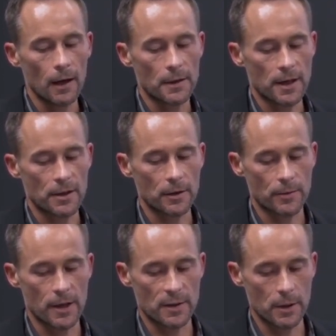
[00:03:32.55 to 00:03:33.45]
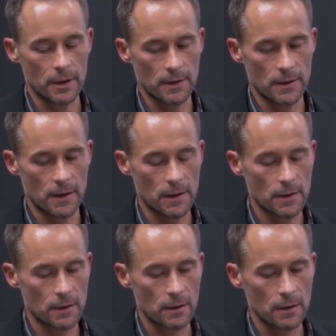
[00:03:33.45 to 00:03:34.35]
Sexually transmitted
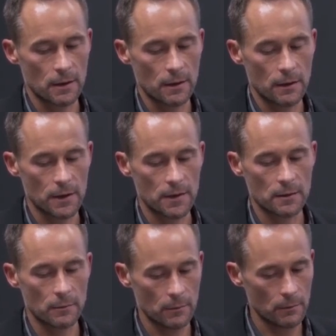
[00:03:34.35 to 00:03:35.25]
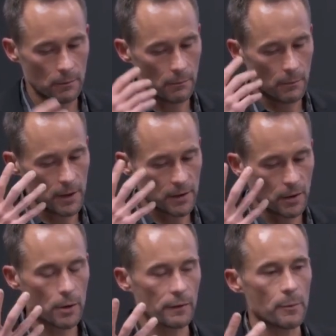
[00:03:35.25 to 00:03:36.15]
disease. This
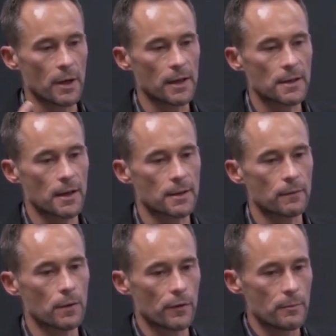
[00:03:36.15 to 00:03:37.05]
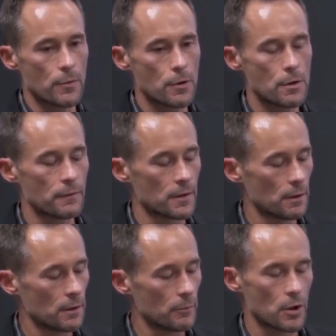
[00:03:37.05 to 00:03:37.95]
intuitively makes sense. If you've removed
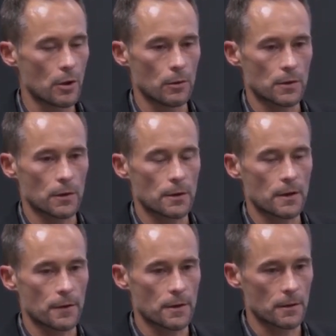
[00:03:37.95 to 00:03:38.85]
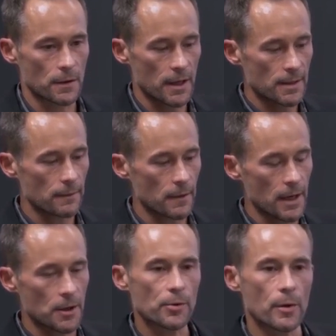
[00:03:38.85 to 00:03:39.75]
the mucosal surface, there's less of an
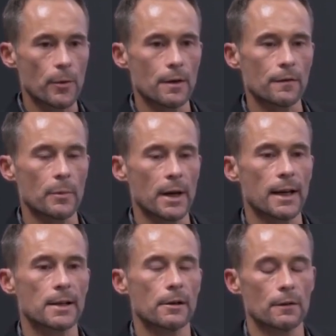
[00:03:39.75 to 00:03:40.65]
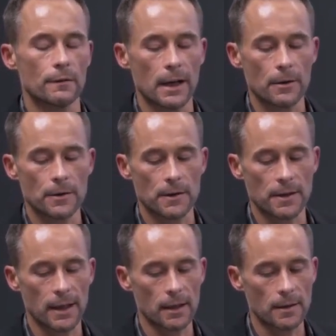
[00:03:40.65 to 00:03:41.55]
entryway for bacteria and viruses
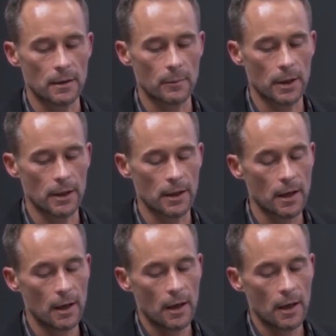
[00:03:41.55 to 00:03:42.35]
to get into the body.